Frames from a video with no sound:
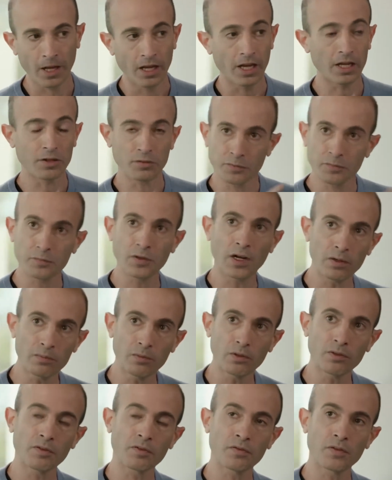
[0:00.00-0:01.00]
and far
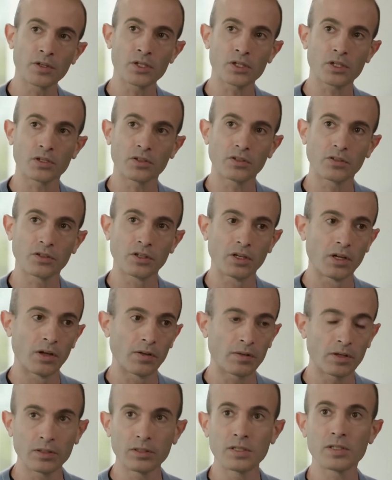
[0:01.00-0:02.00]
more efficient
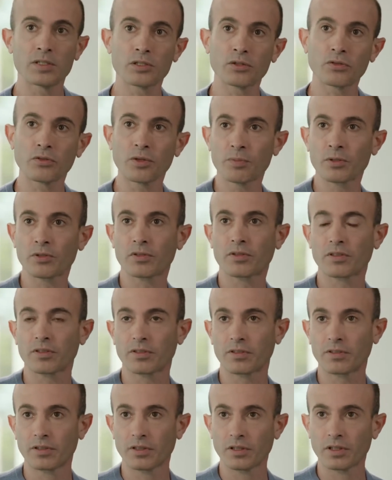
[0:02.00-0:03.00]
than
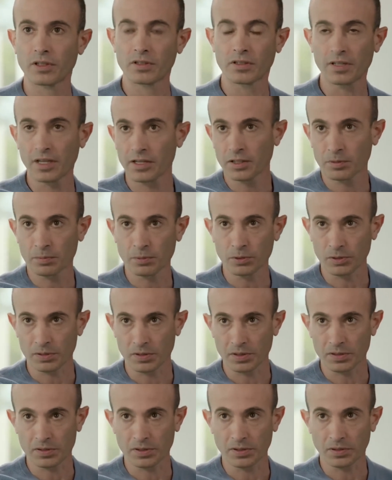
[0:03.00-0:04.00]
distributed data
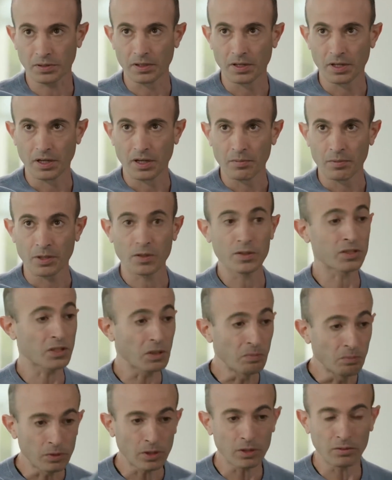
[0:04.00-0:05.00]
processing. Because
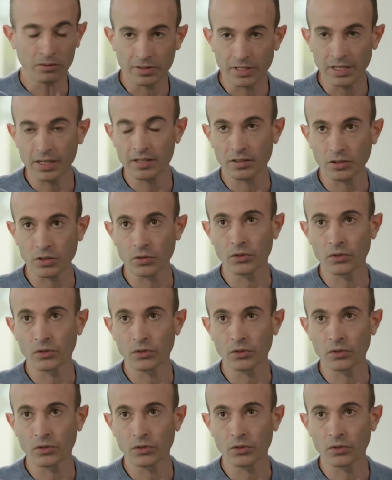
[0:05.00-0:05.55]
the more data